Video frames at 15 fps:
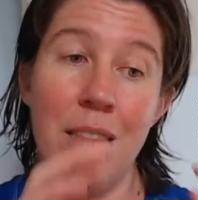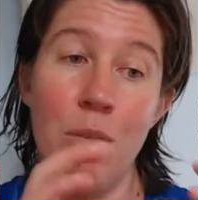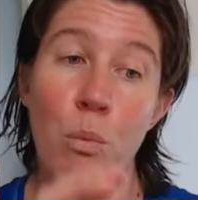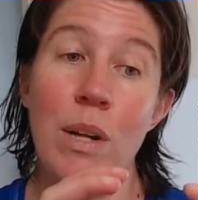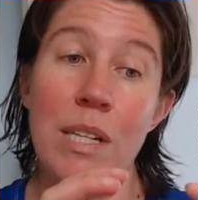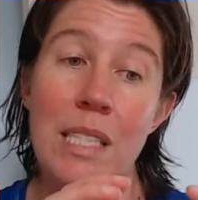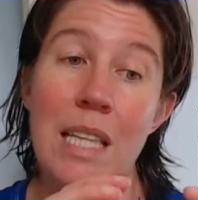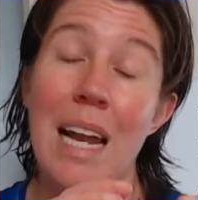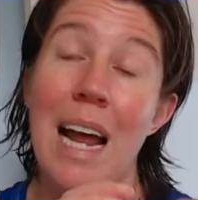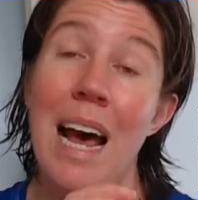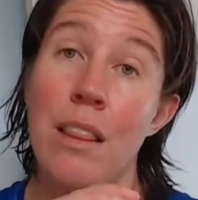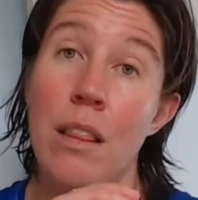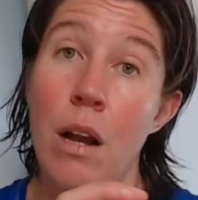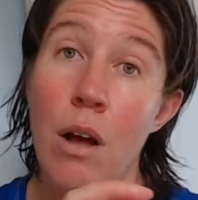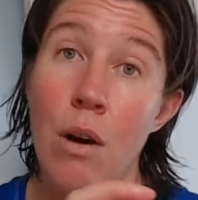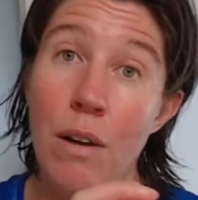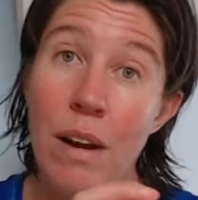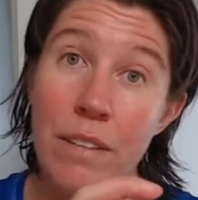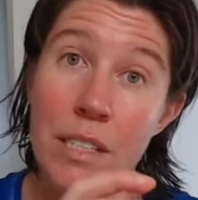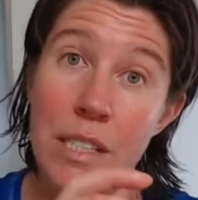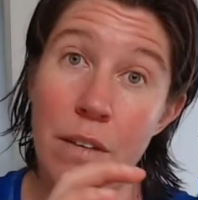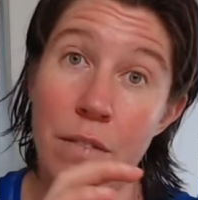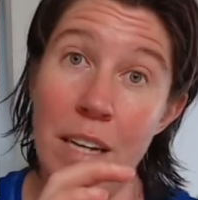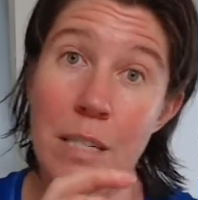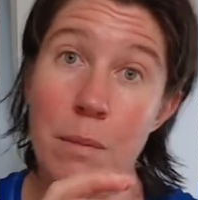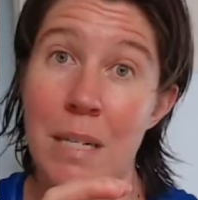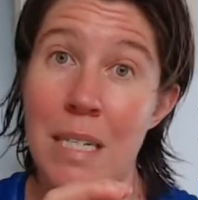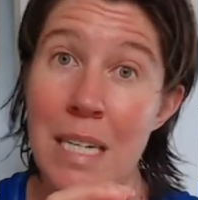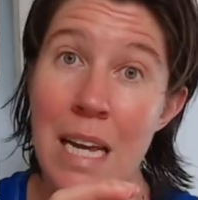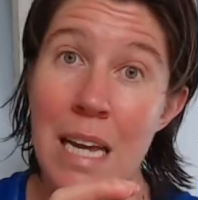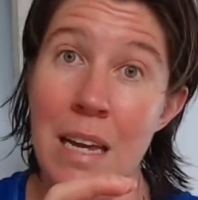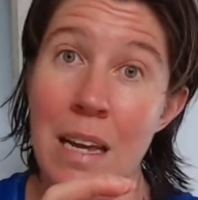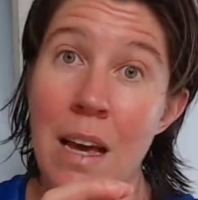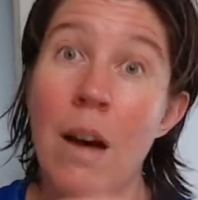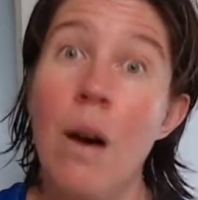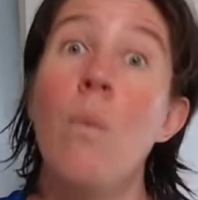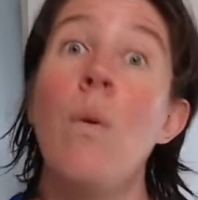the ones that had the low levels of vitamin D